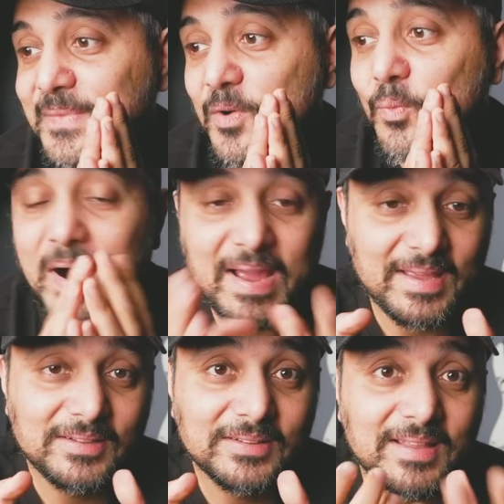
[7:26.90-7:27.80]

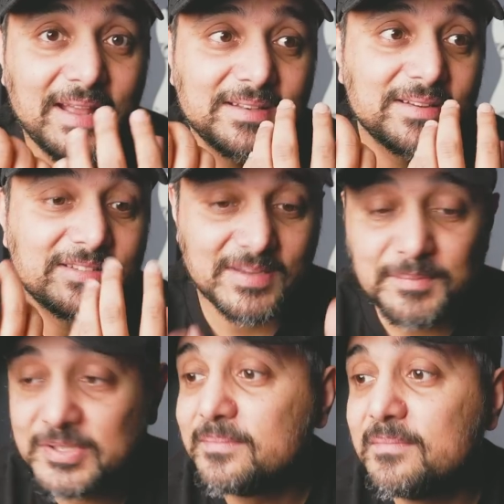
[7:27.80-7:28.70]
while that
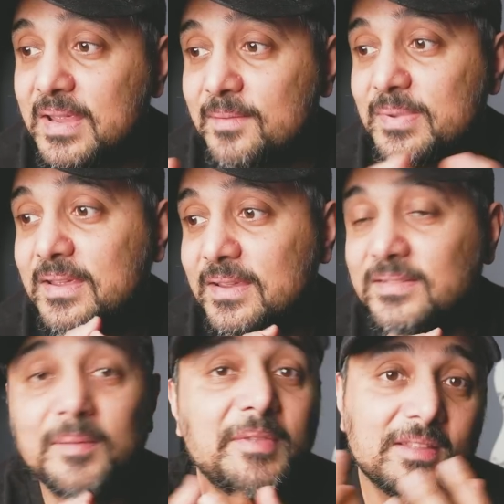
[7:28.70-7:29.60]
symptom may be
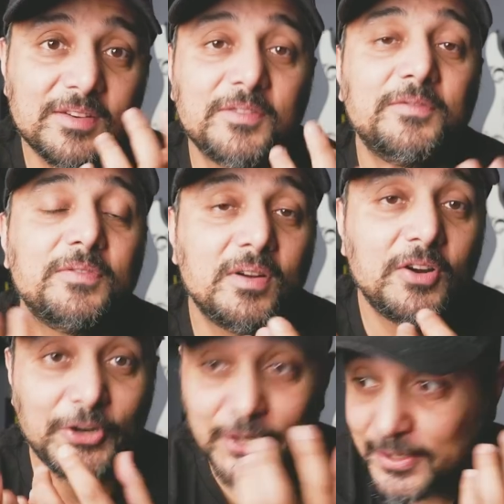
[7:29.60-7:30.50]
something that you've
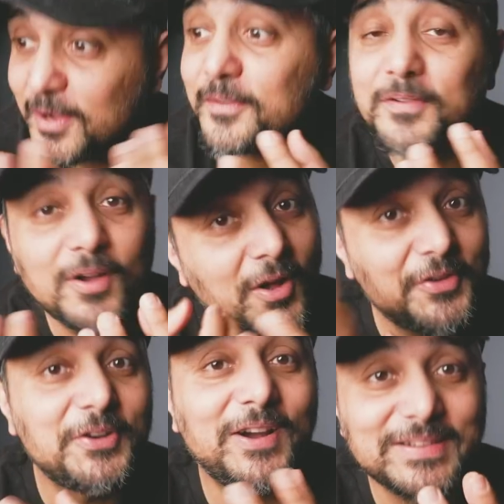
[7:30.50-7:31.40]
heard of
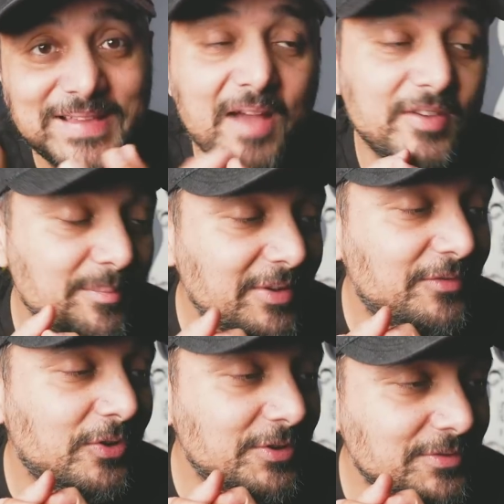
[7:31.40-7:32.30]
other dogs having
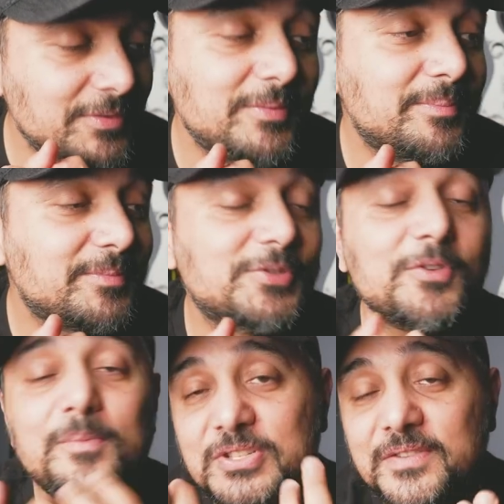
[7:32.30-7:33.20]
before too,
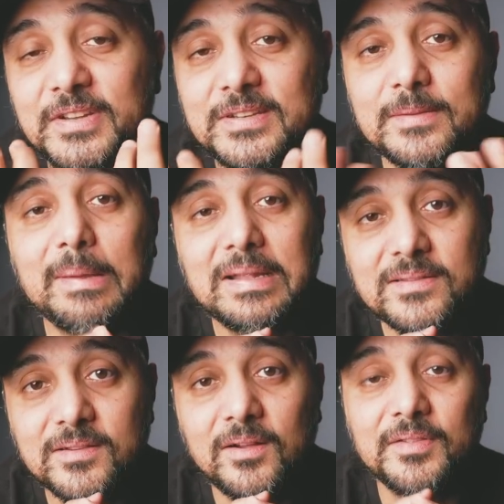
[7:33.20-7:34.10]
so much of it
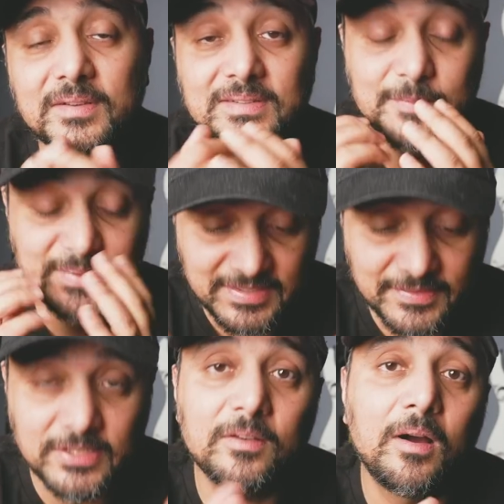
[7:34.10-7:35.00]
depends on the
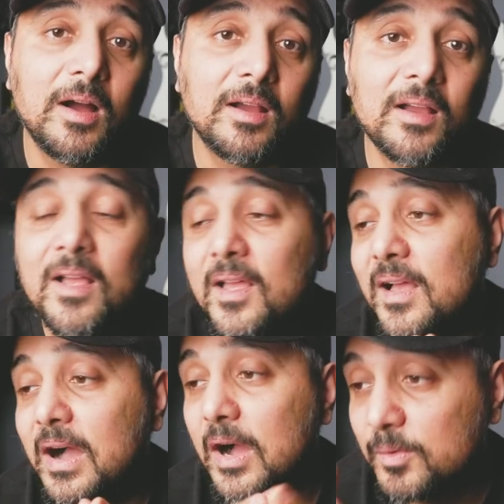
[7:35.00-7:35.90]
specific dog,
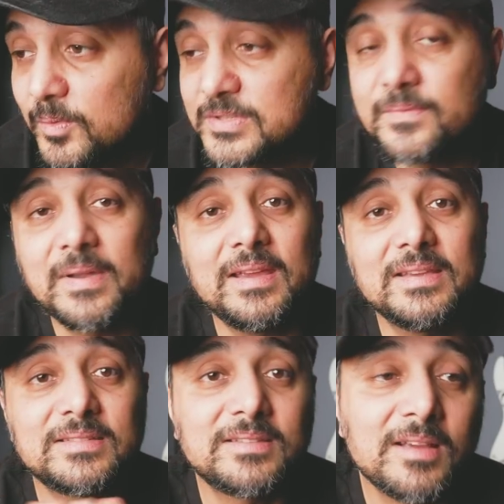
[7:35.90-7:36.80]
how it was
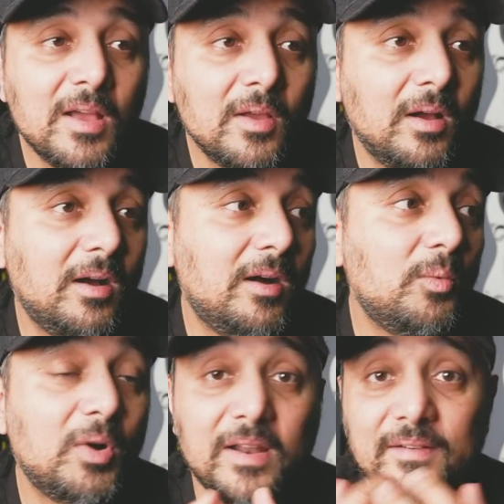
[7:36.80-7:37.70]
raised, uh,
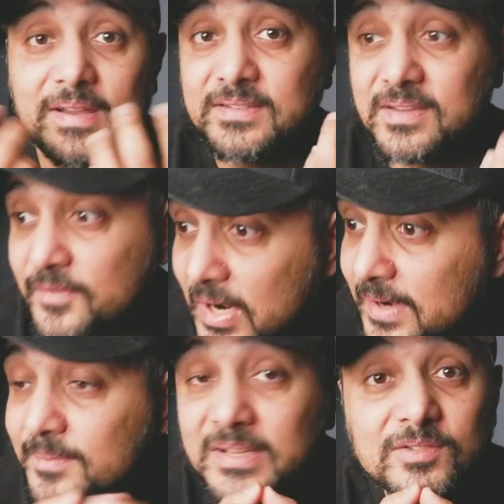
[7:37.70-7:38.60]
what are its
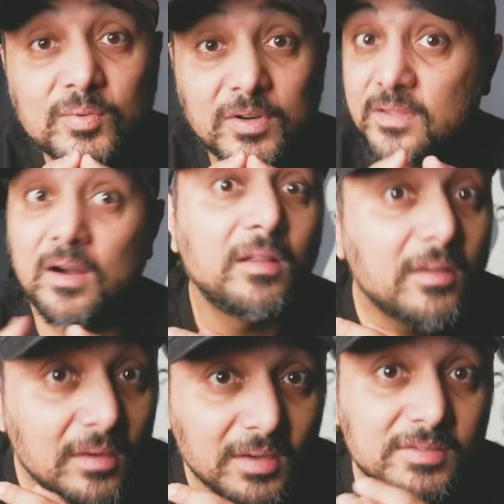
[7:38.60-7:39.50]
environments, what are the
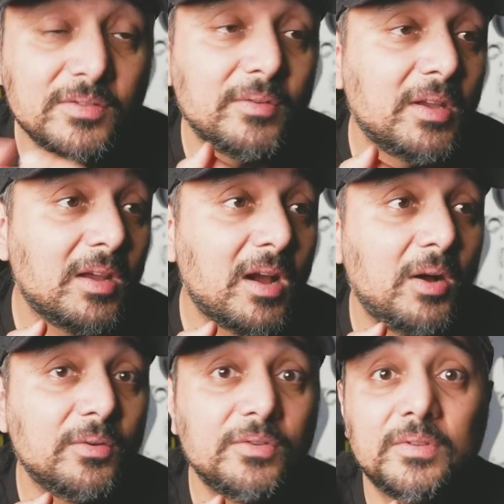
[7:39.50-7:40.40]
other dogs doing,
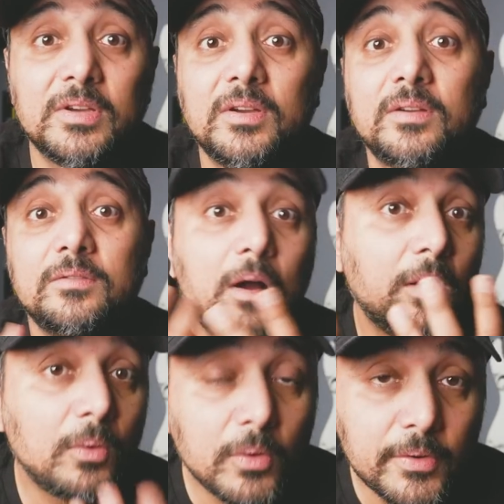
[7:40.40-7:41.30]
how do the
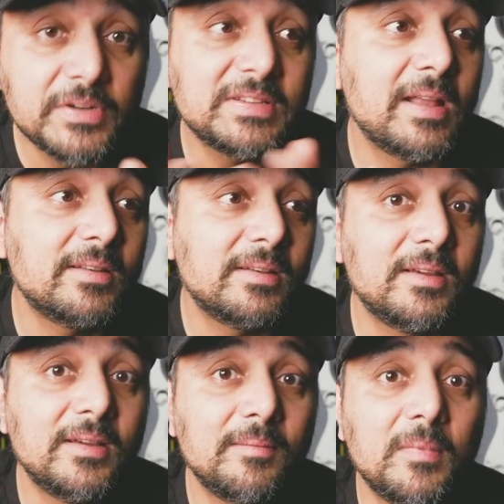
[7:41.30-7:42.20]
dog owners handle
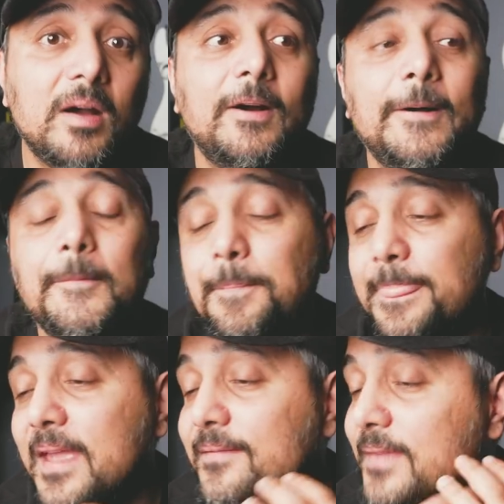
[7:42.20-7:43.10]
him, um,
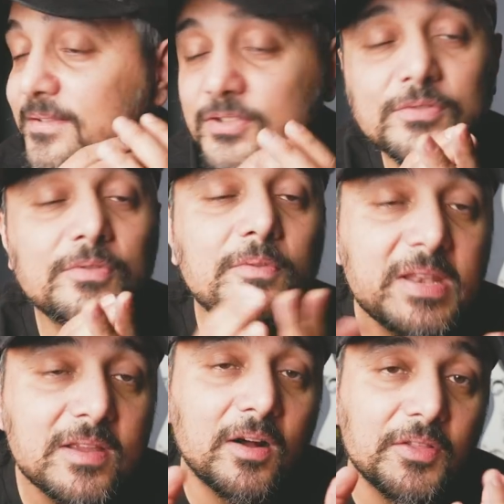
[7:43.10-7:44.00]
and, and so
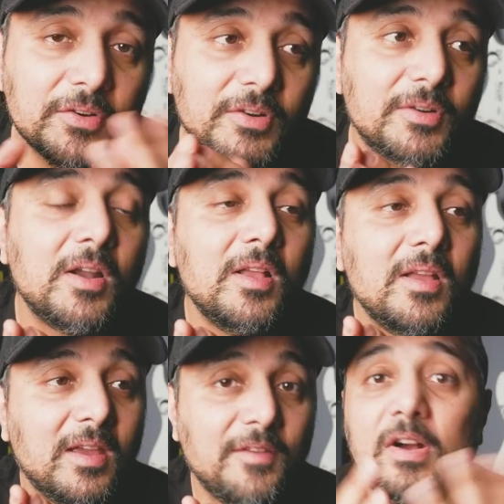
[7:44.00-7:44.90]
many other
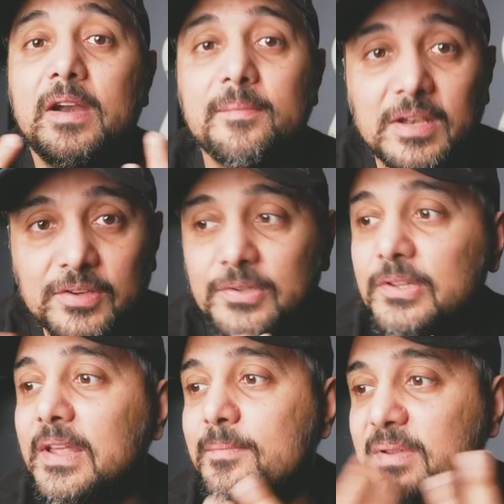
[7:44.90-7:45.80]

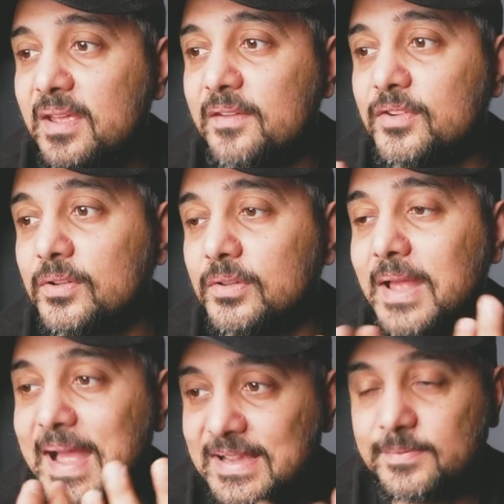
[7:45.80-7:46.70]
environmental and
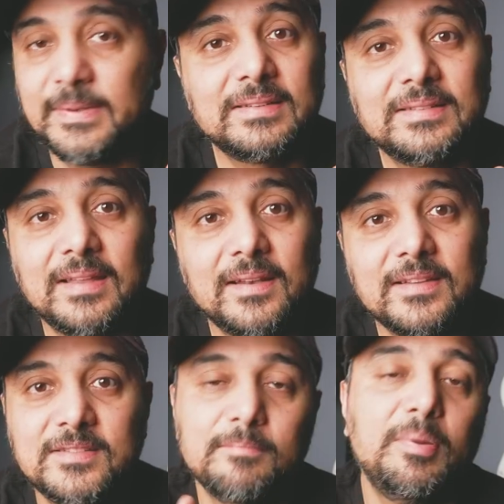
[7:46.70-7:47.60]
behavioral aspects that
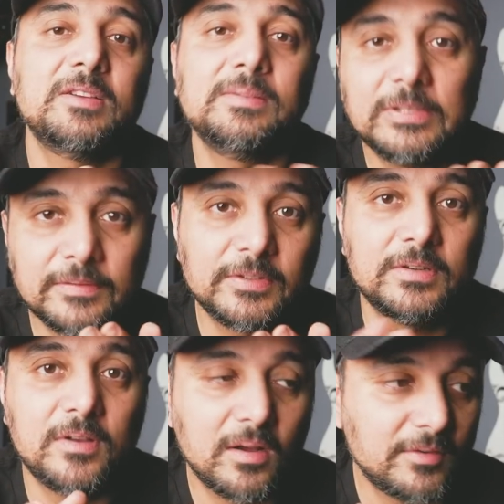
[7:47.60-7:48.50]
it's impossible for
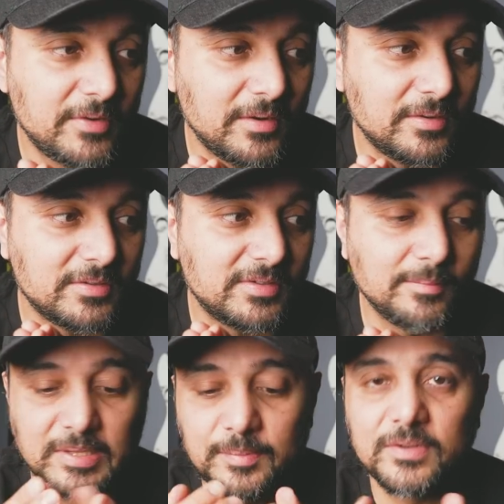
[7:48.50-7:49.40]
a dog trainer to
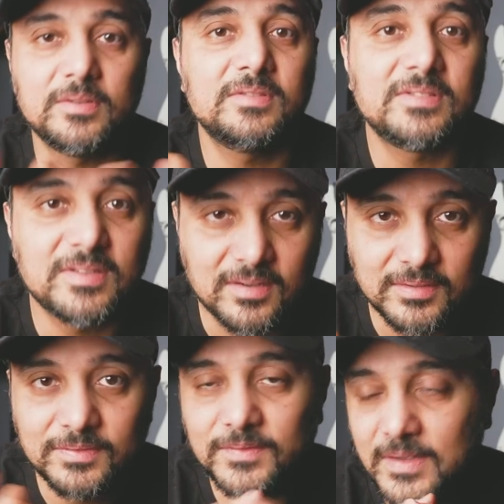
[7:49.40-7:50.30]
simply produce a set
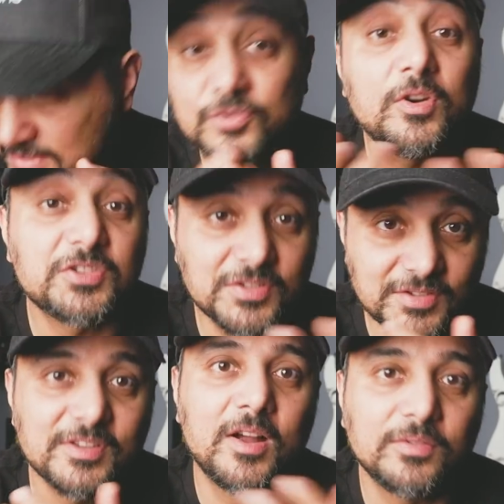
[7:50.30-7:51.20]
of
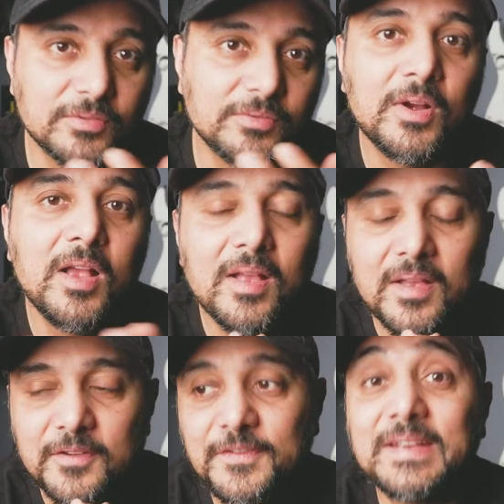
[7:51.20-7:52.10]
instructions on how to
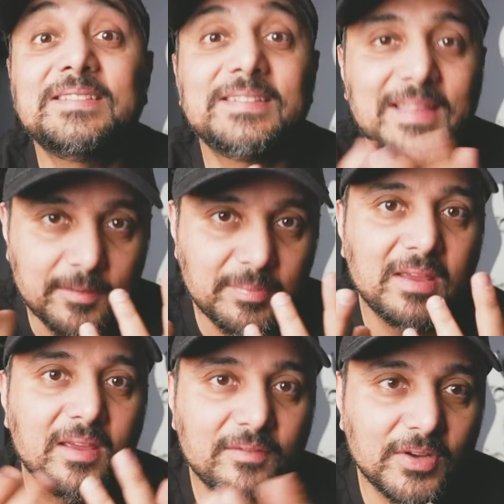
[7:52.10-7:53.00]
fix that
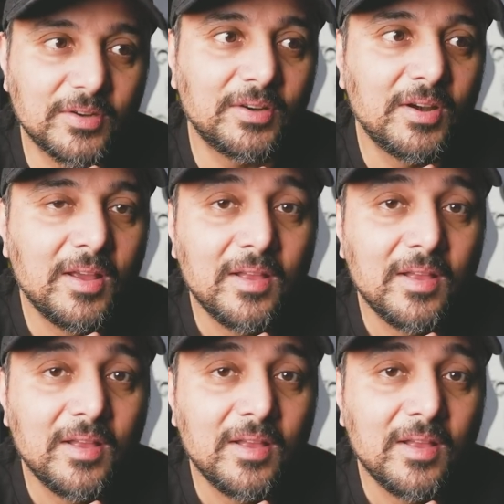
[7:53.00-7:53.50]
behavior,